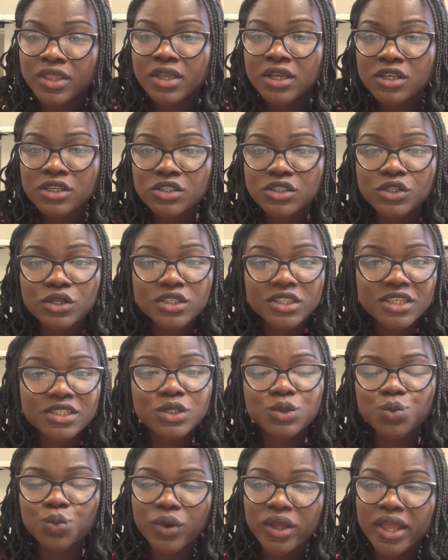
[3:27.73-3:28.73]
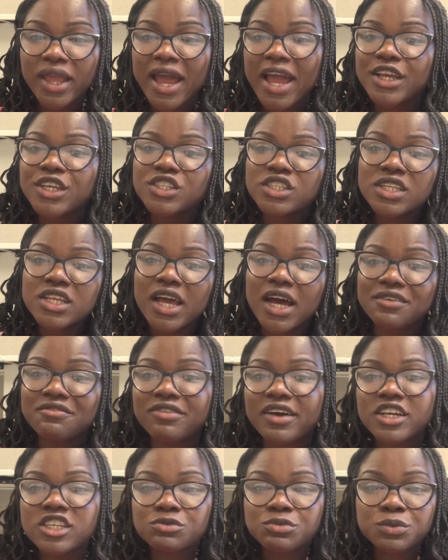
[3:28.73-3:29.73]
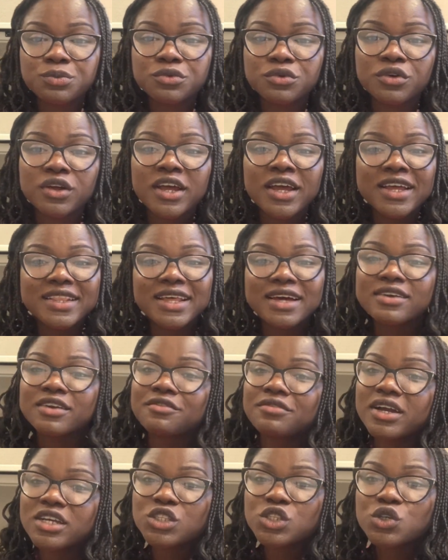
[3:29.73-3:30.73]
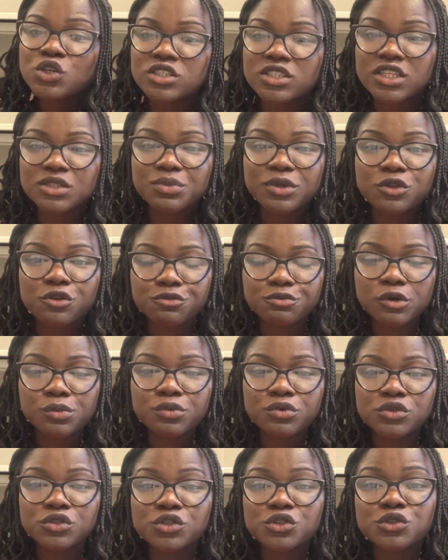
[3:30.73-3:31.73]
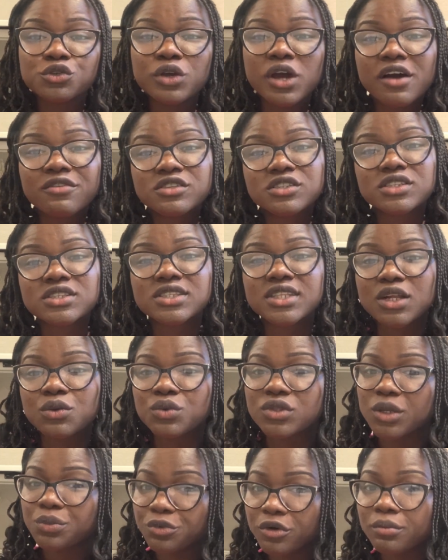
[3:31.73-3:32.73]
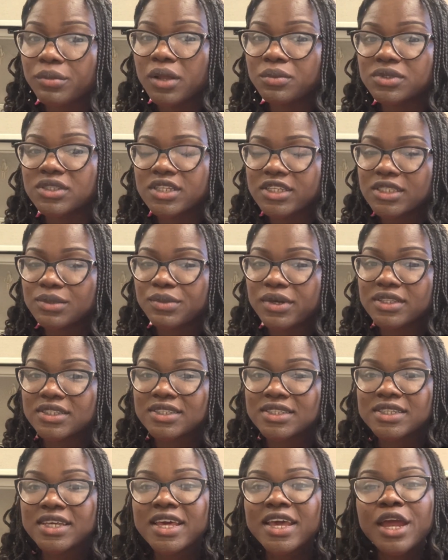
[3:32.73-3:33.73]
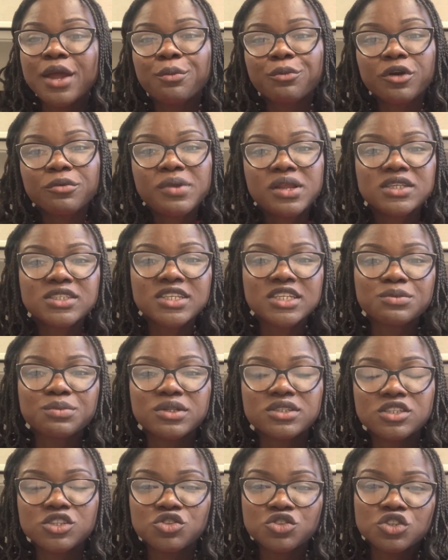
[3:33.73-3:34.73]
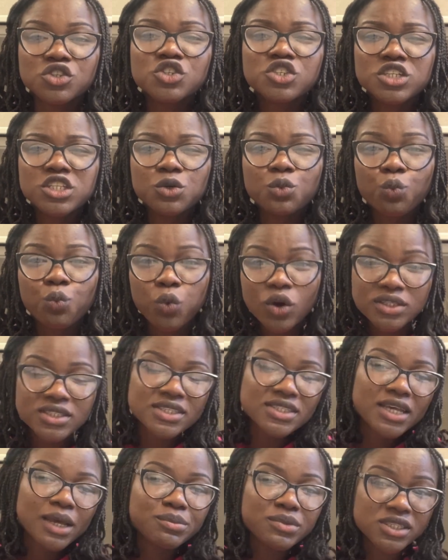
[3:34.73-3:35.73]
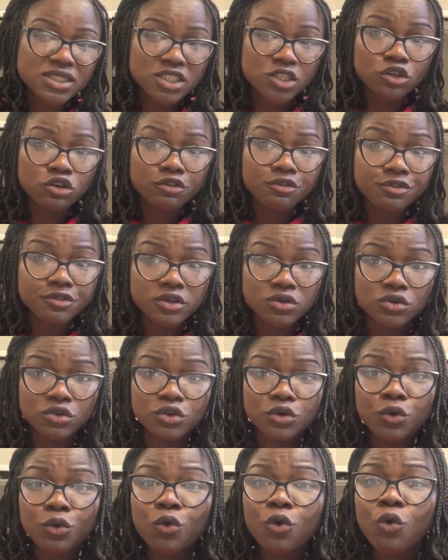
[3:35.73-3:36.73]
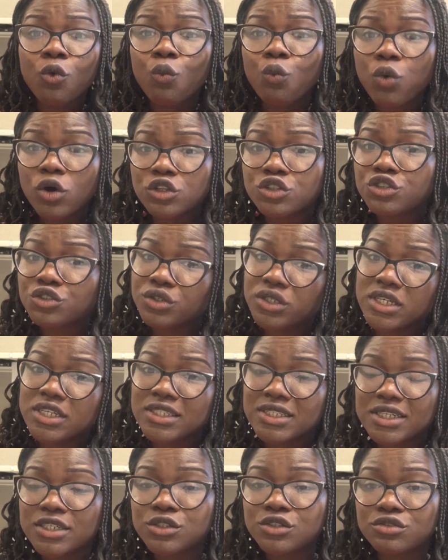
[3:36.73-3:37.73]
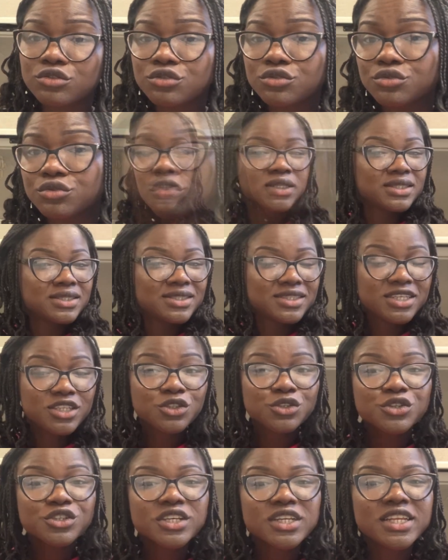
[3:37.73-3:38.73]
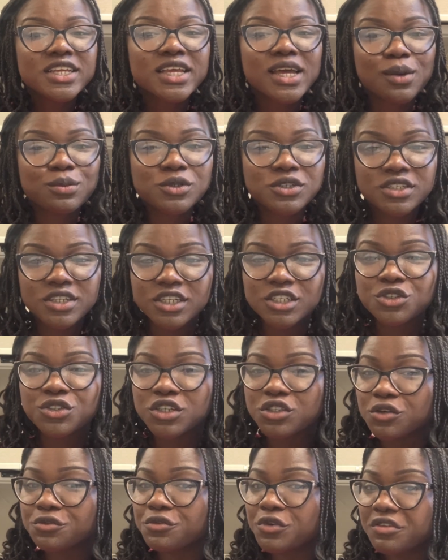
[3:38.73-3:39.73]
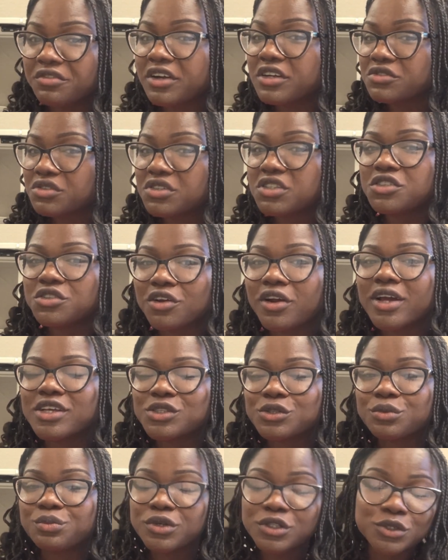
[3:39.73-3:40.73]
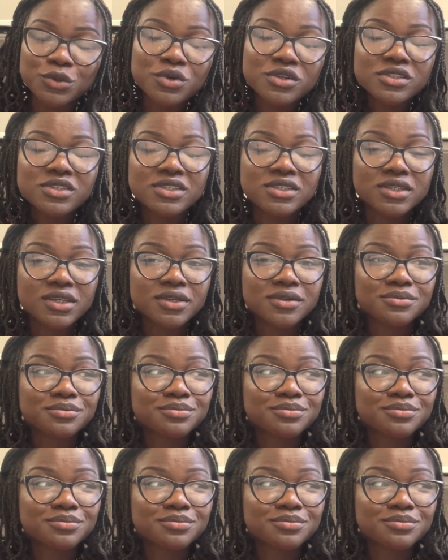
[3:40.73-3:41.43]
So this way, I usually advise people that in writing your statement of purpose, you have to start with the problem statement. Problem statement is usually what is amiss in your field. What do you intend to do? This usually captures the interest of whoever is reading your SOP to want to say,